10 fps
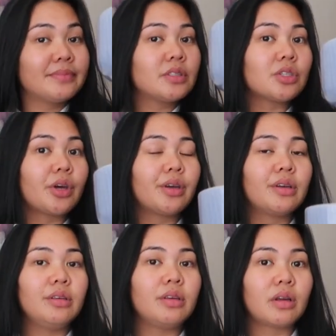So,
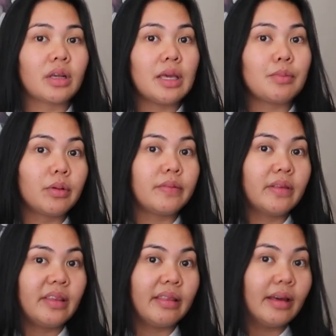you gotta keep
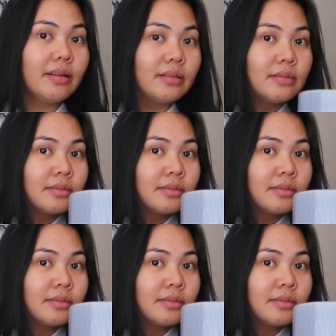refilling that.